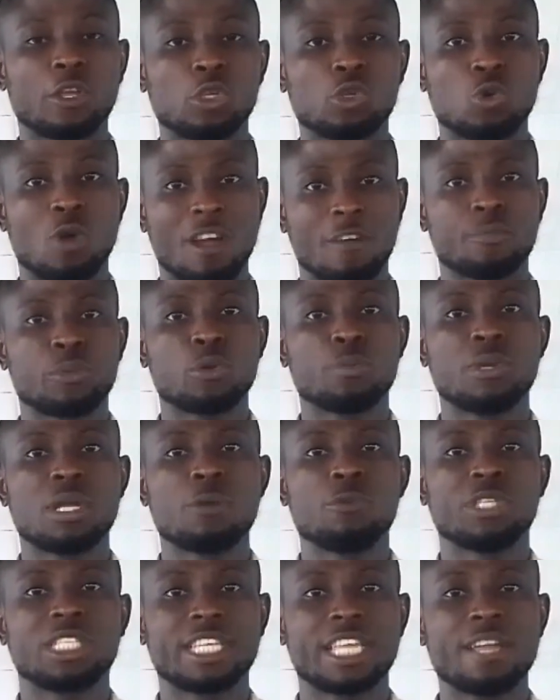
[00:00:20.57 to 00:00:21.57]
you have
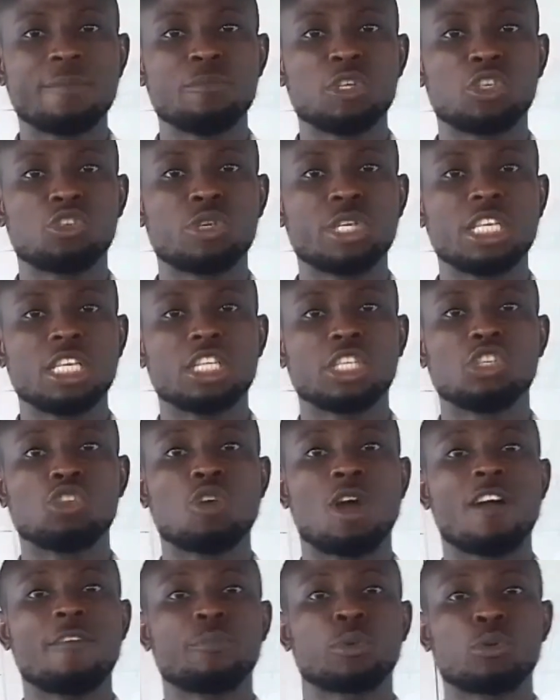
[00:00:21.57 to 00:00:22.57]
problem with chemistry,
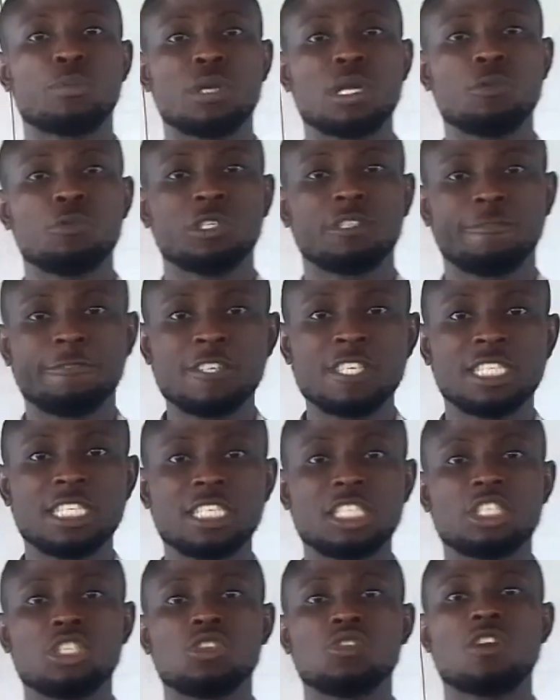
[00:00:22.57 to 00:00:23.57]
you have problem with
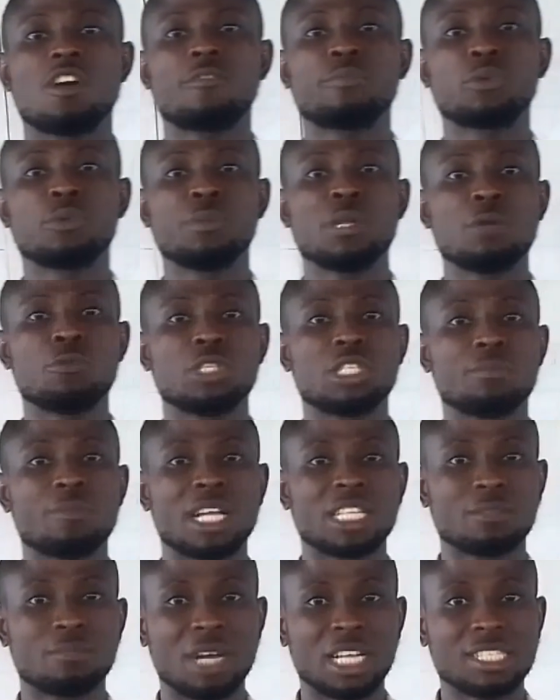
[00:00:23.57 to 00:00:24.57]
physics, you have problem with
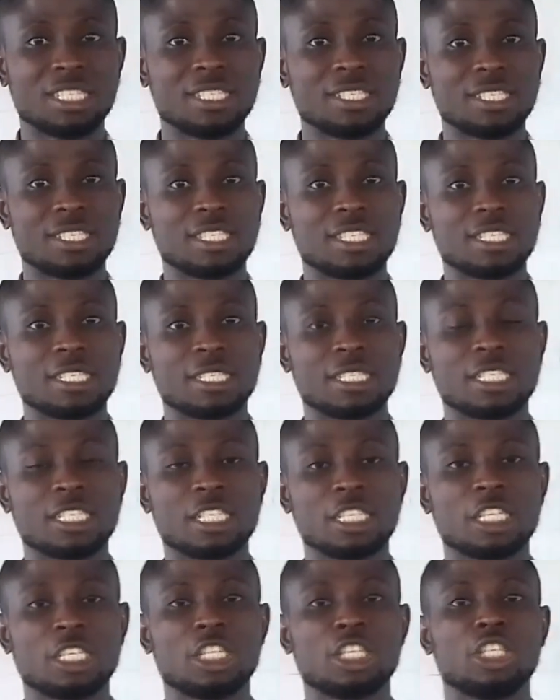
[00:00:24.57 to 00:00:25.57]
mathematics,
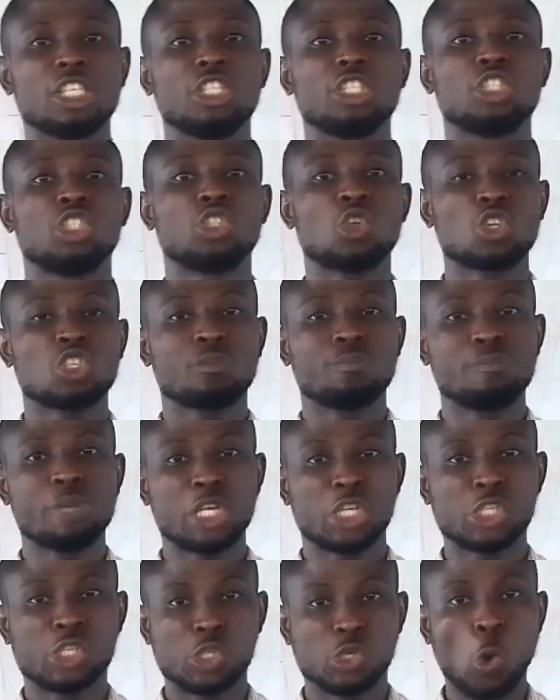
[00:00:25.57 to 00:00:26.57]
just
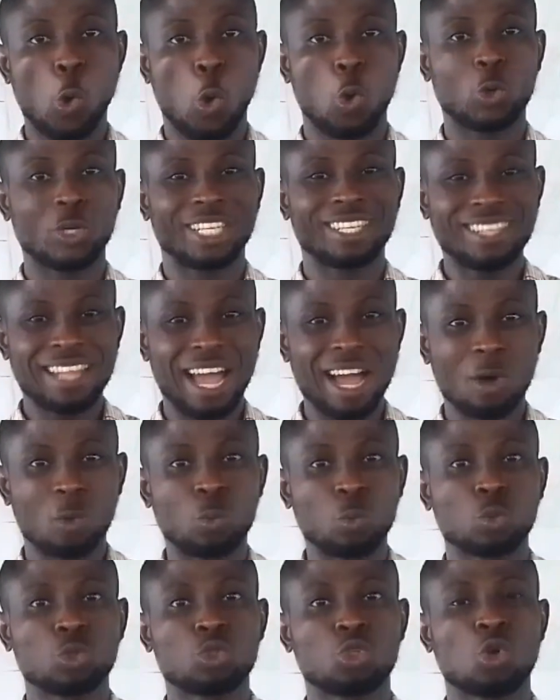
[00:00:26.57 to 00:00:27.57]
make sure
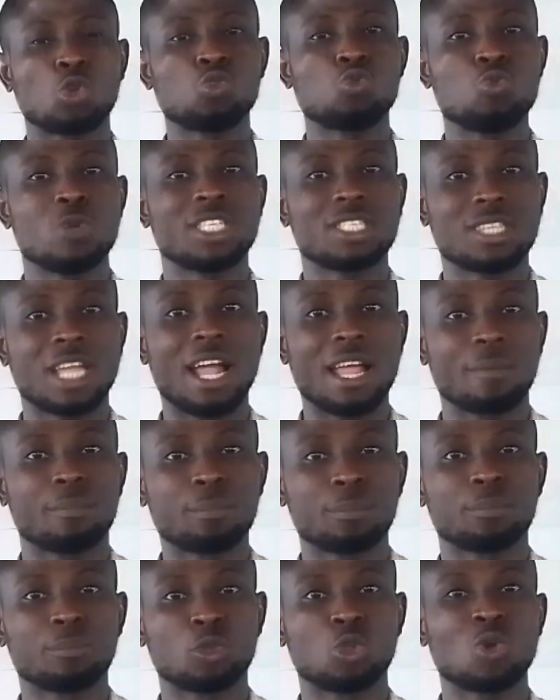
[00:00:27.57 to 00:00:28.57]
now, don't waste
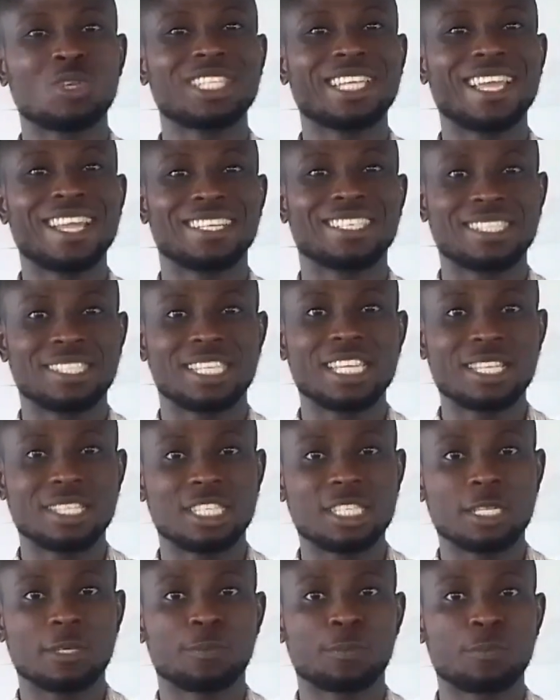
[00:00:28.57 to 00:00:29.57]
time, don't
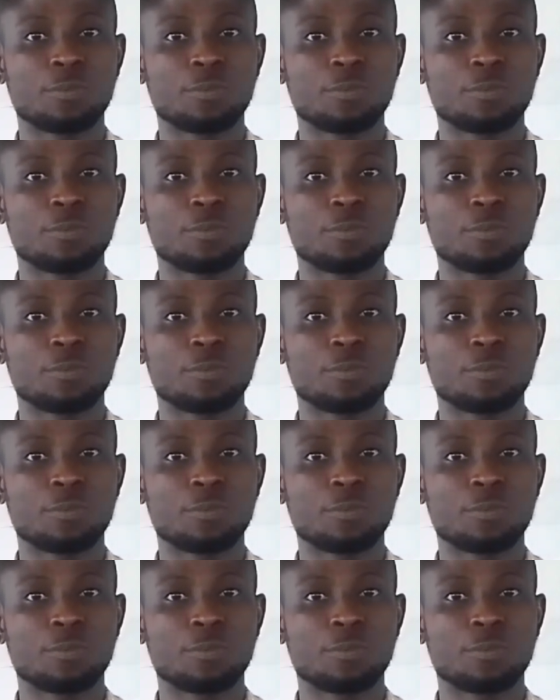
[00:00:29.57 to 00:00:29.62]
hesitate.